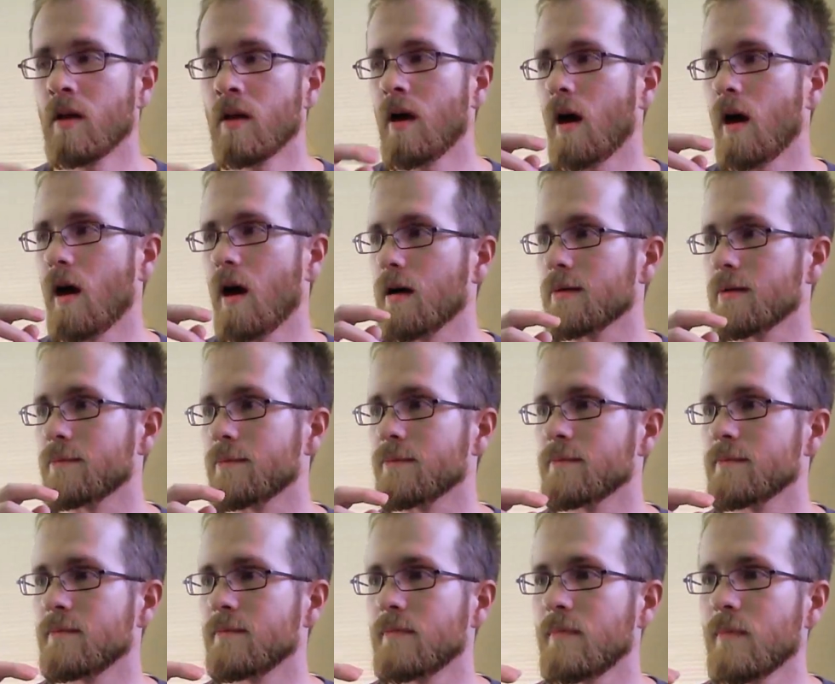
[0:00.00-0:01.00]
um,
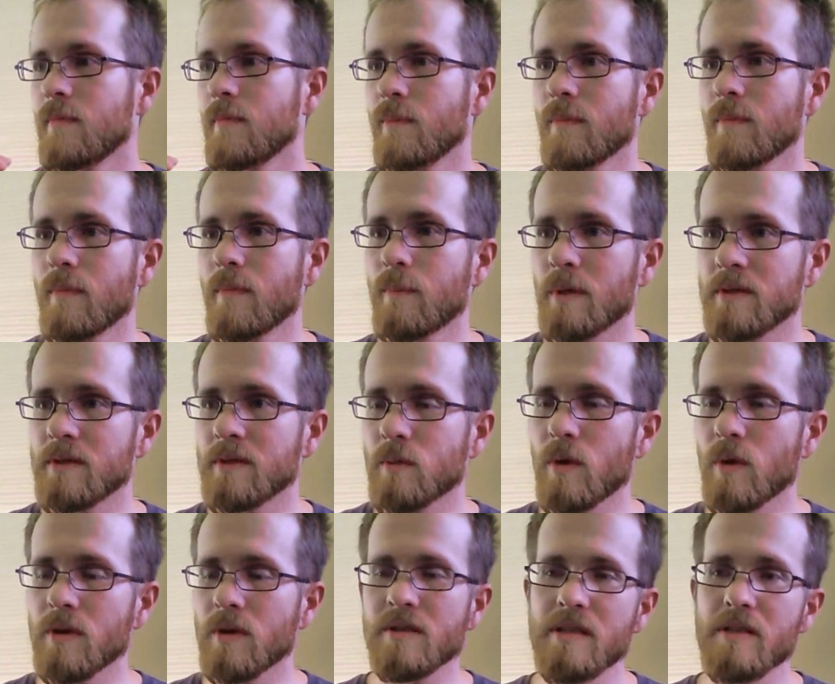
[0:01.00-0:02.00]
but the
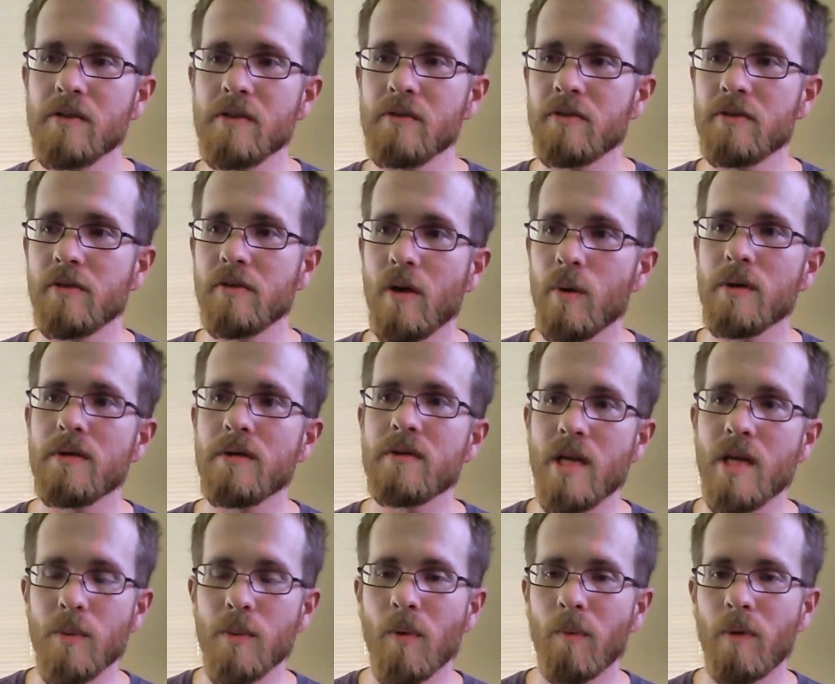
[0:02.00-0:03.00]
one thing you should always
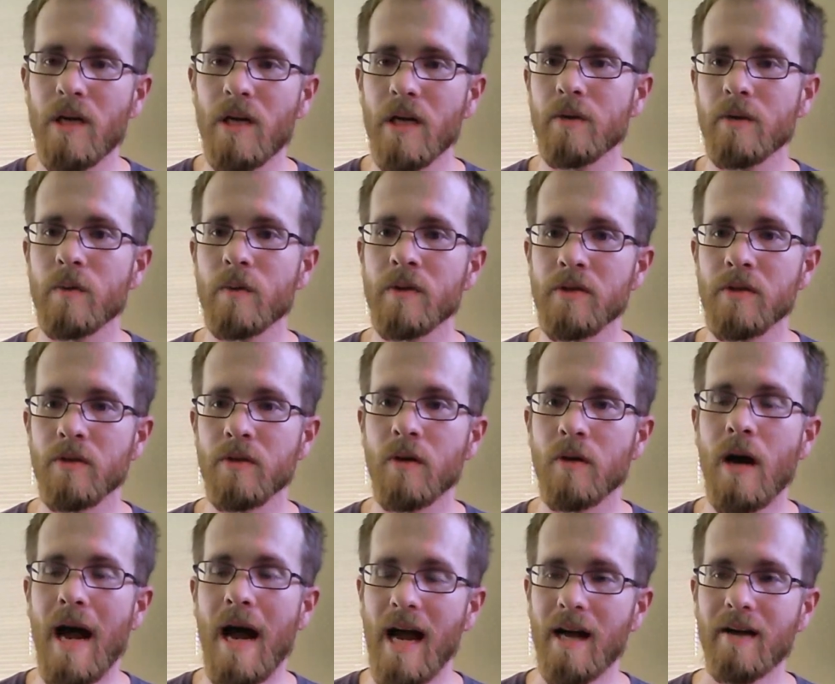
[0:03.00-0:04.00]
keep in mind when you
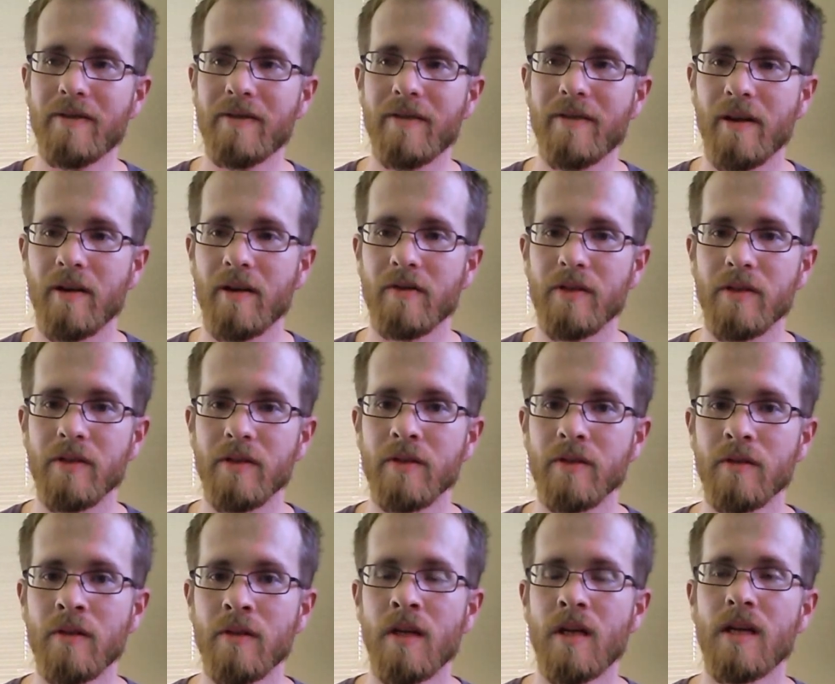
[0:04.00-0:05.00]
have an interview
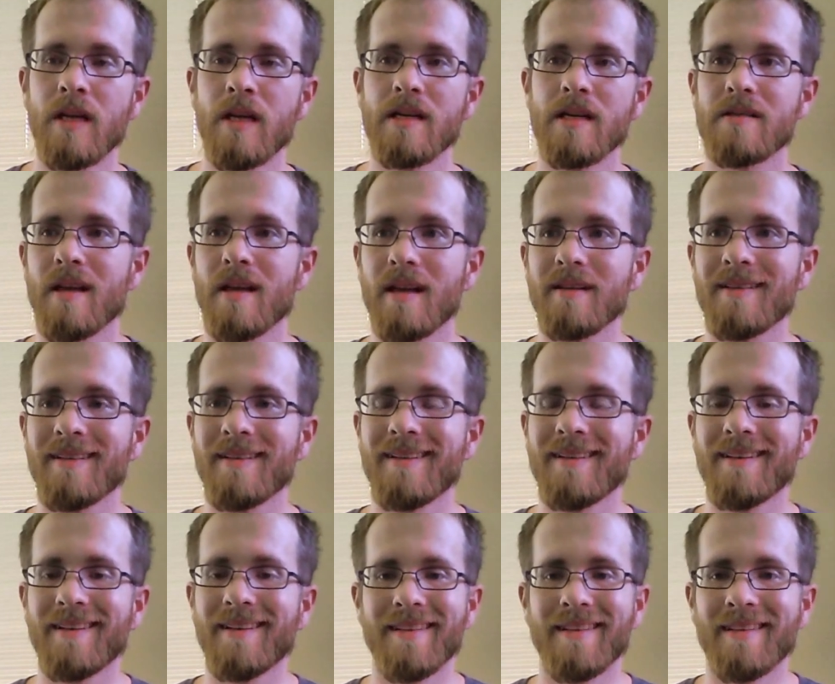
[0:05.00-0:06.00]
is that
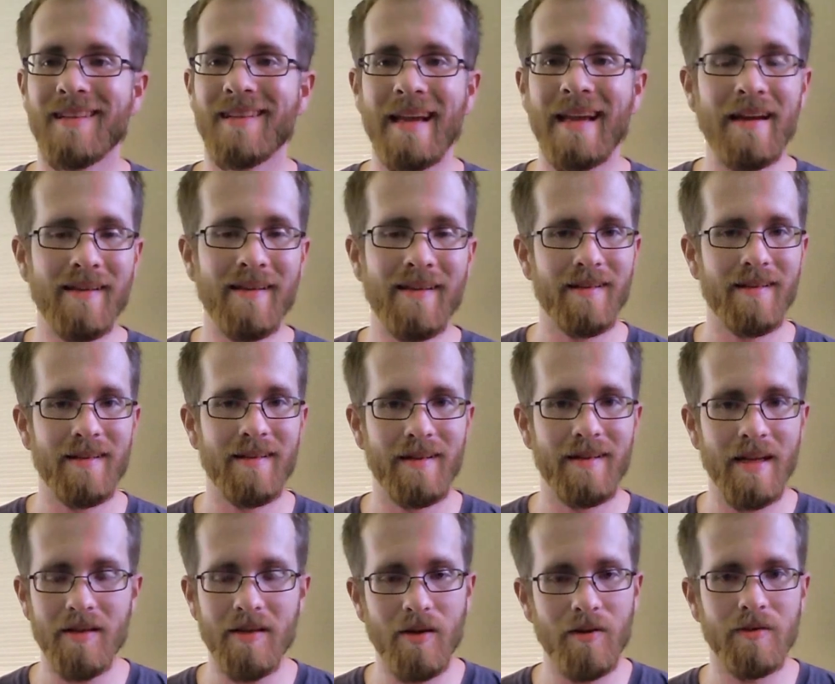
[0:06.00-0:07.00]
they
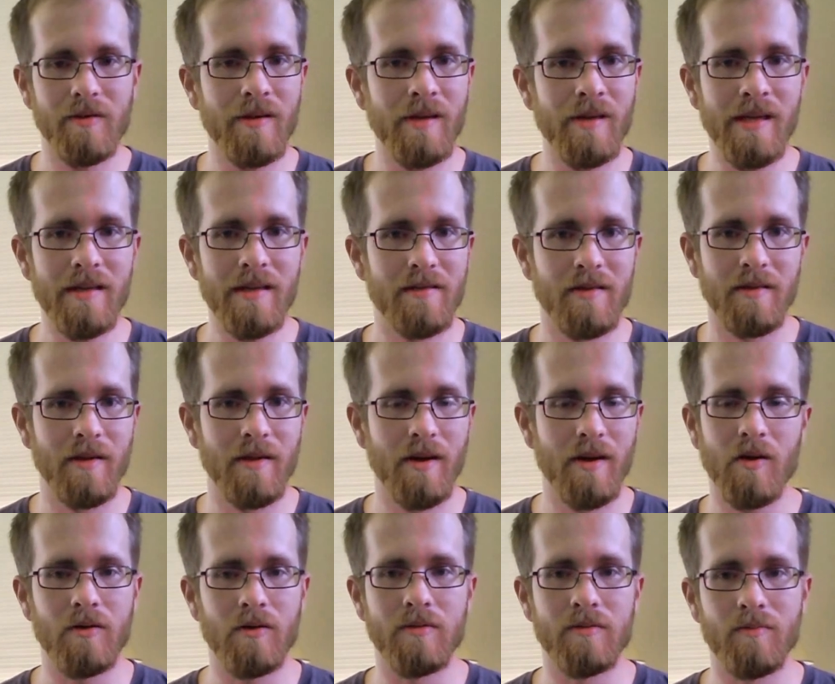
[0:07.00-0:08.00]
they don't need to
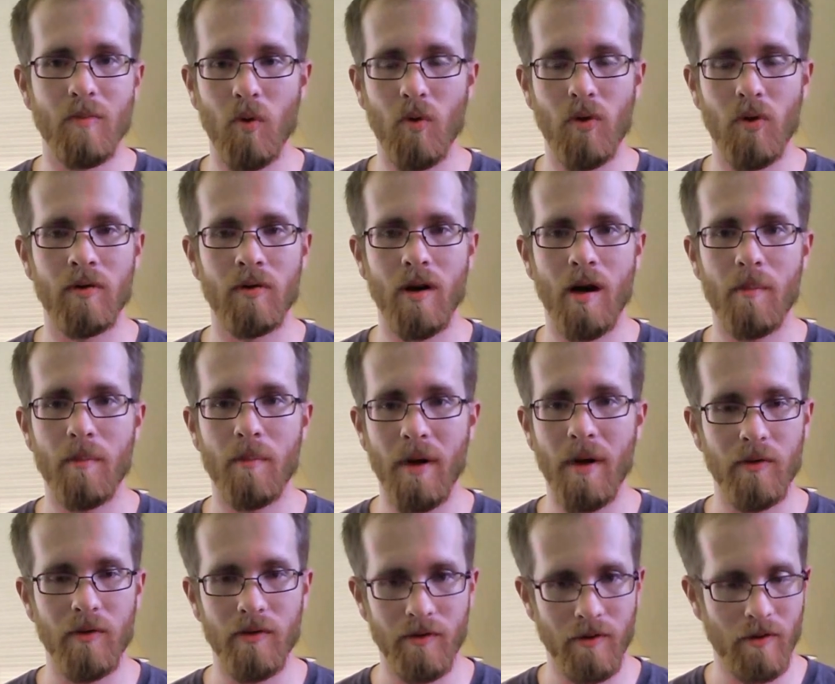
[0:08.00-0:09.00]
know more
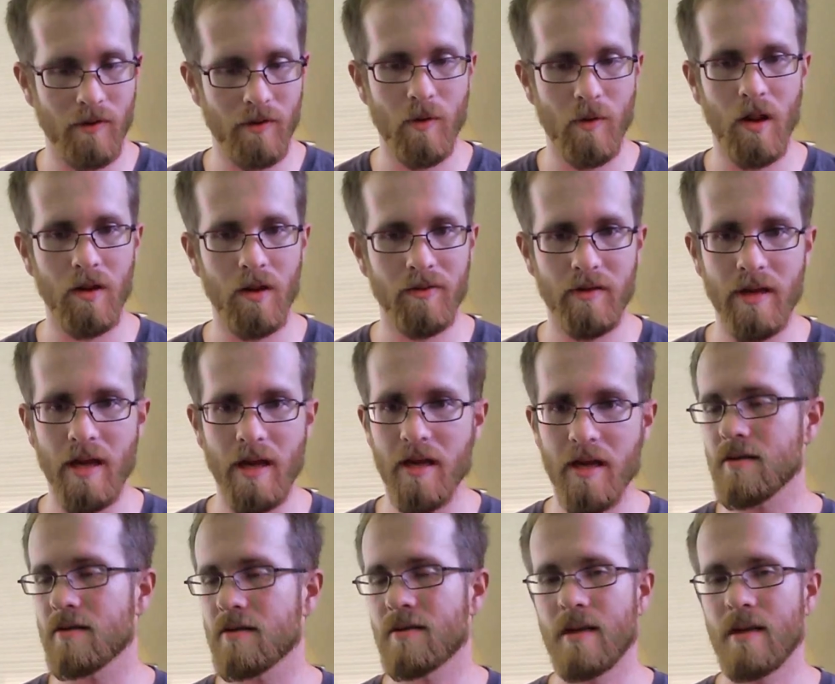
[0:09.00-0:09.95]
about your qualifications.